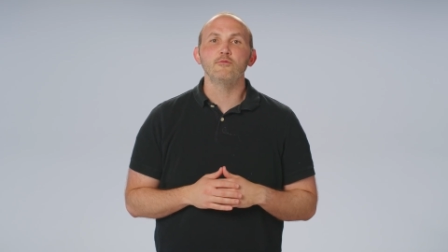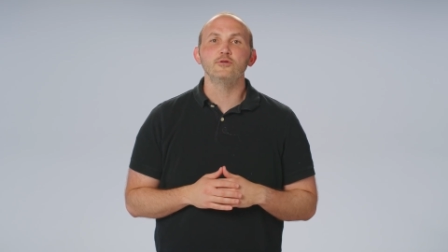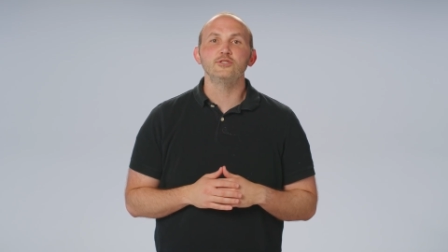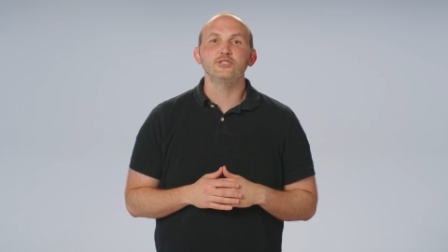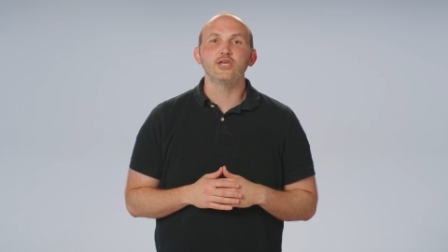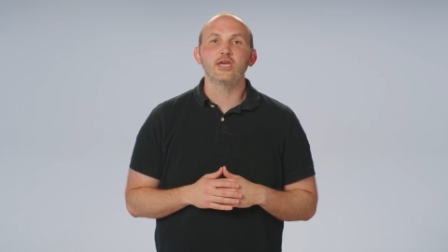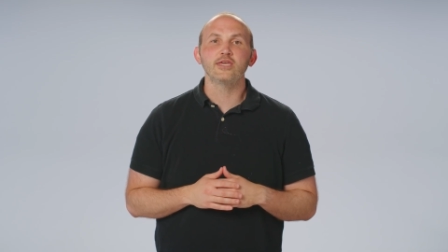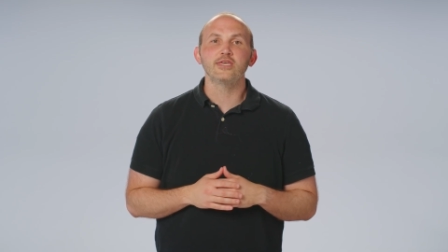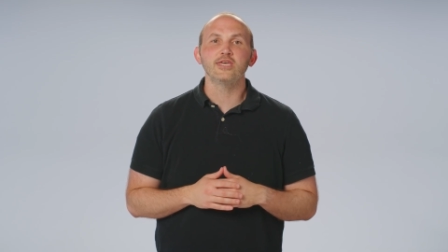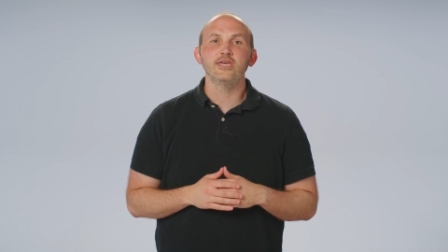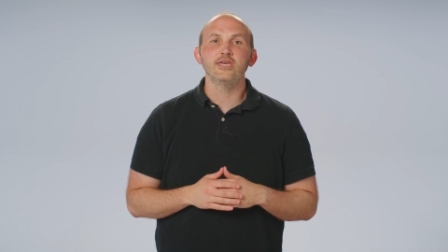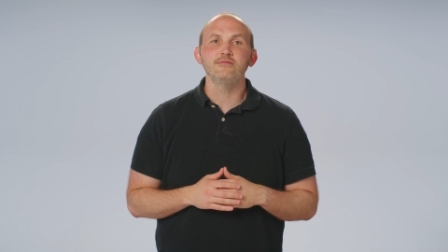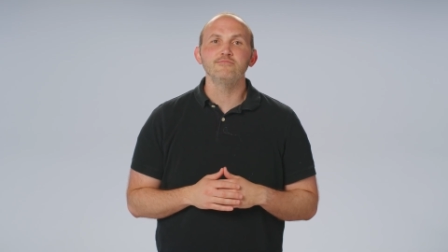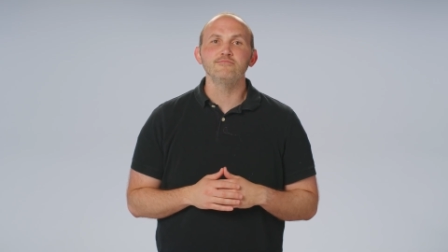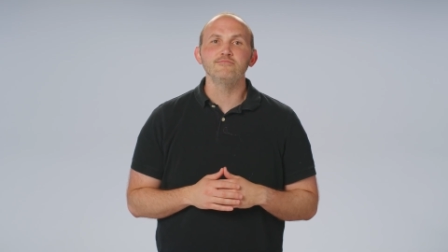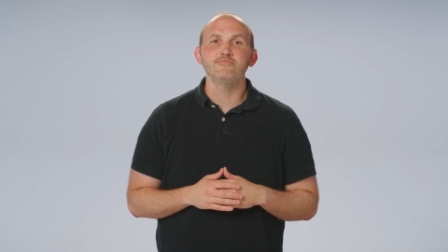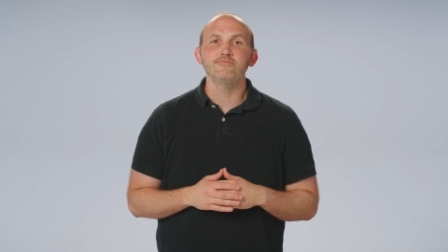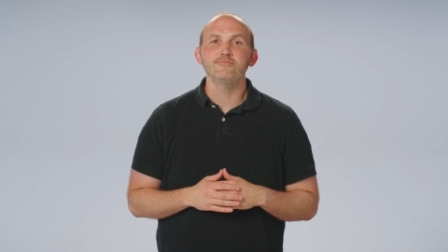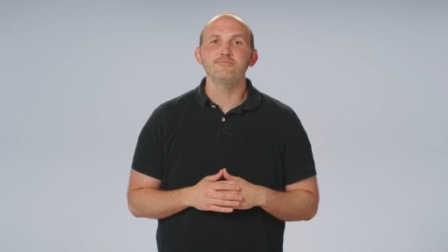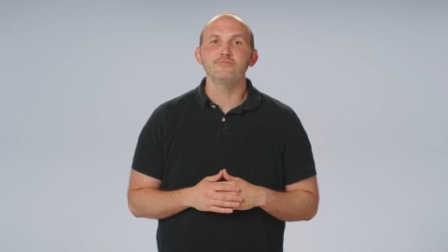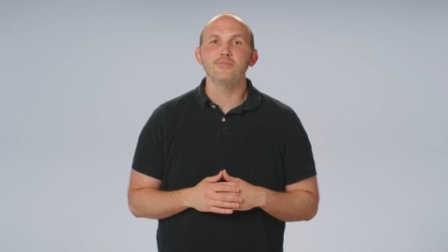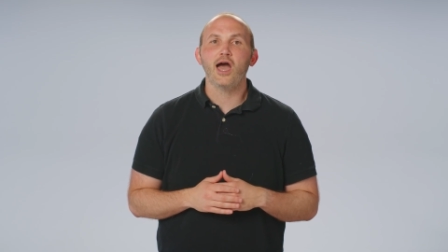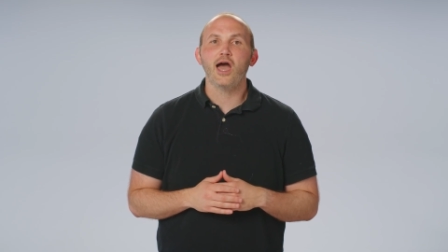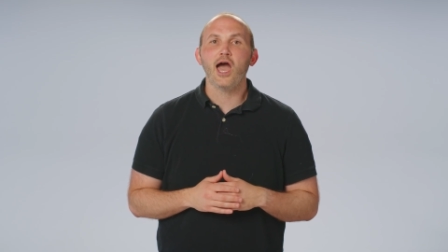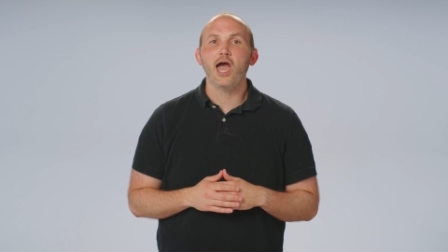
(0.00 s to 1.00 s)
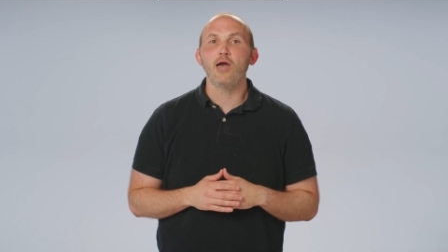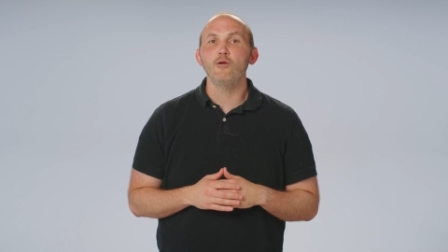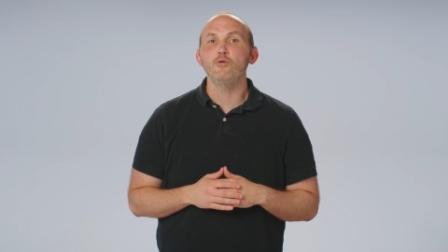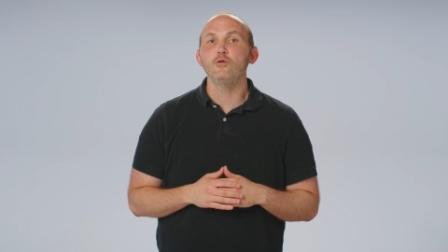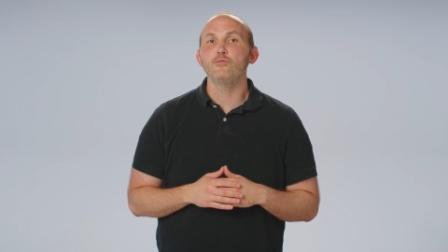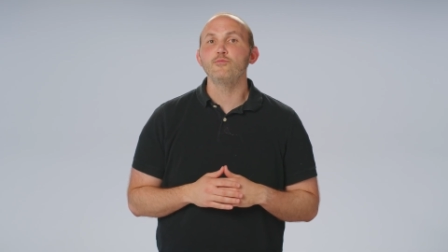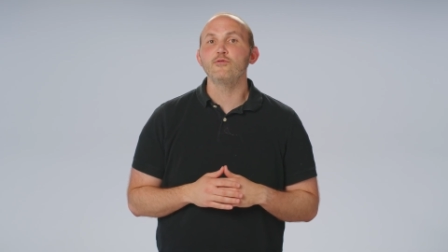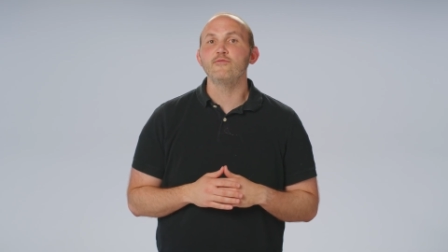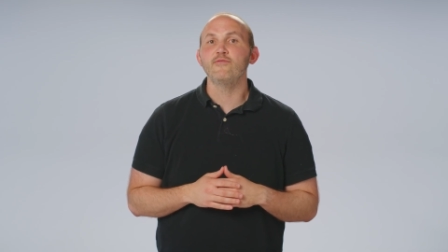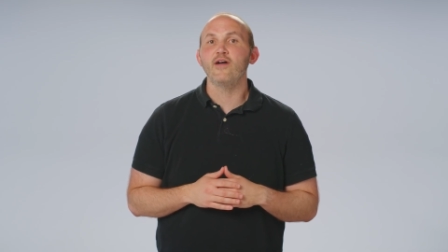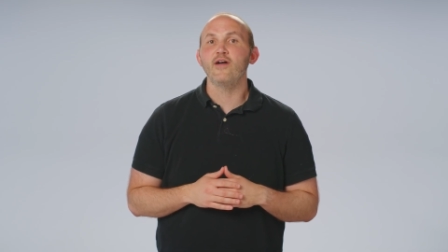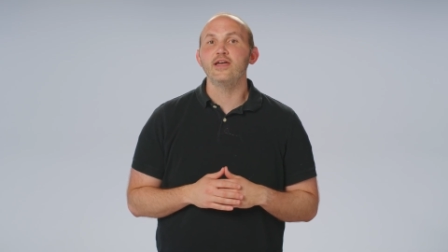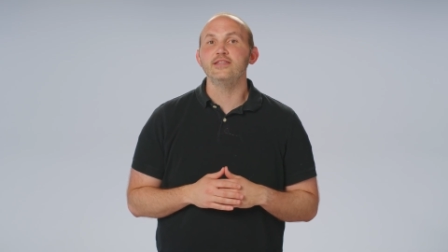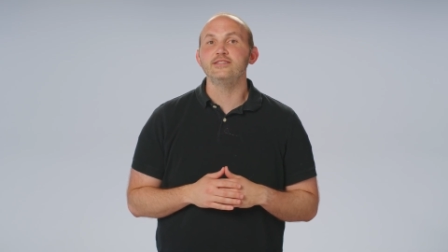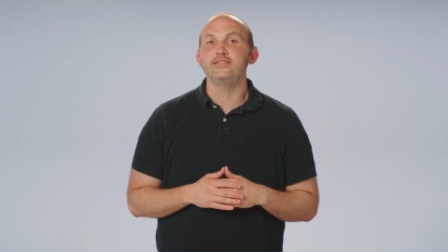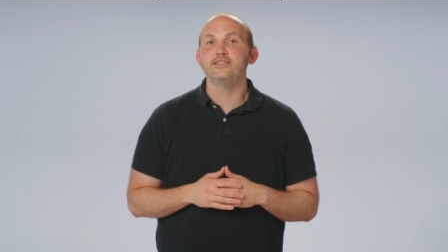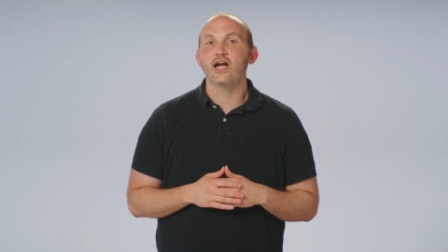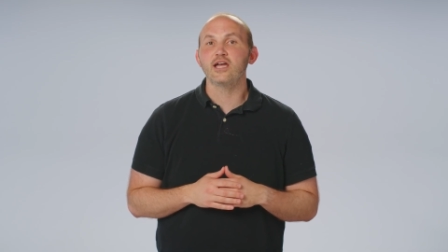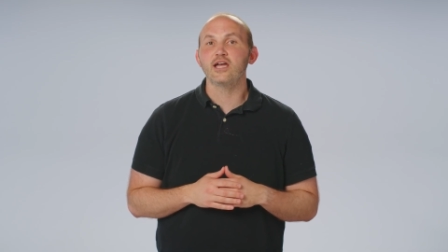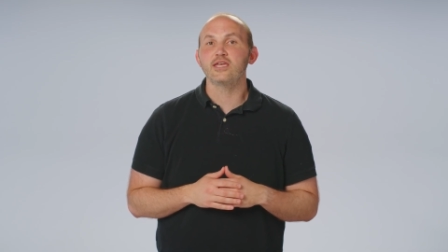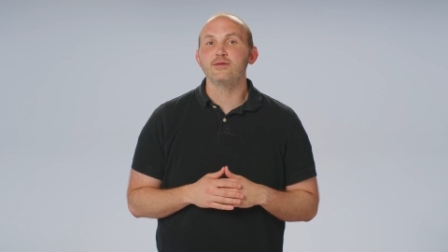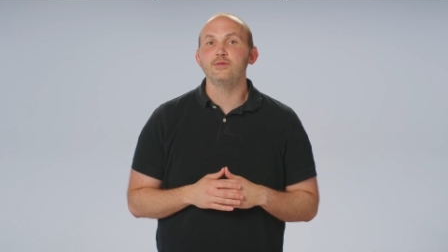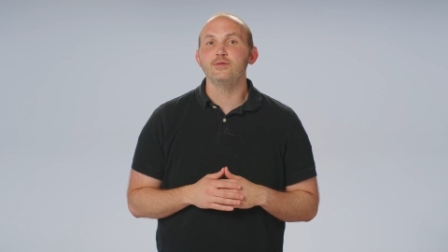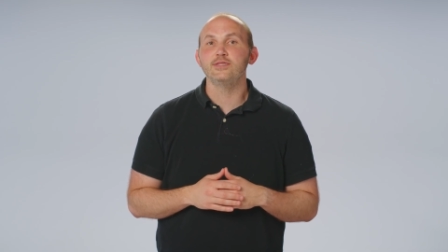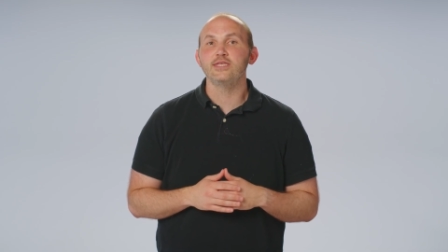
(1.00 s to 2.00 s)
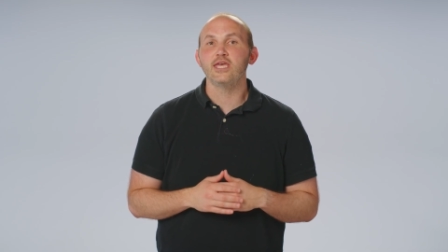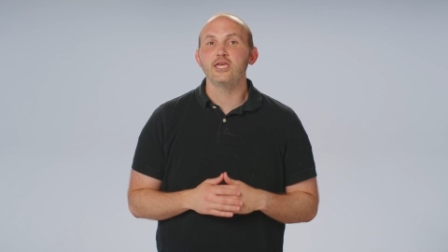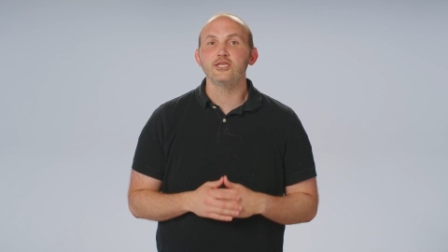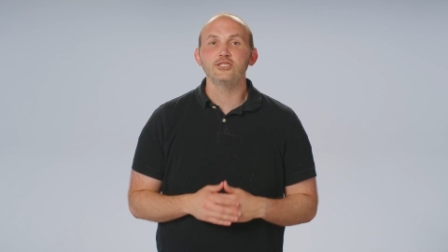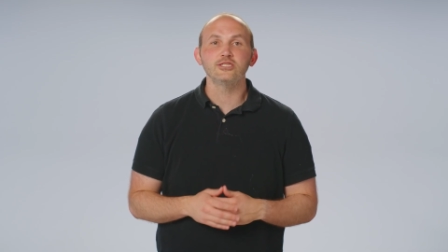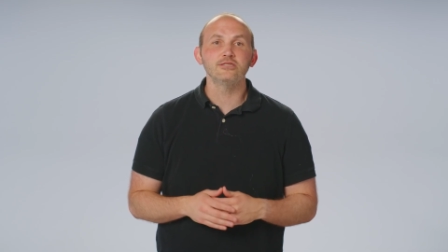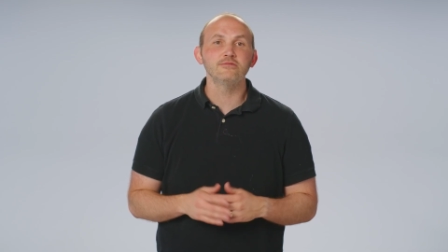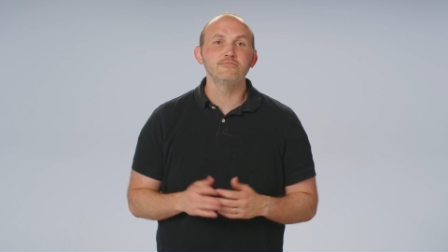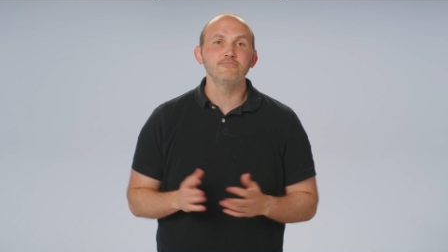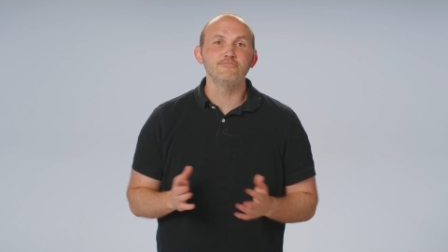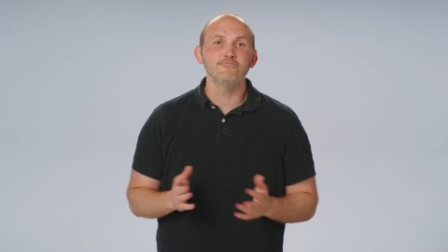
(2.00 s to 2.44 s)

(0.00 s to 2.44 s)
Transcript: with Genkit, I will provide documentation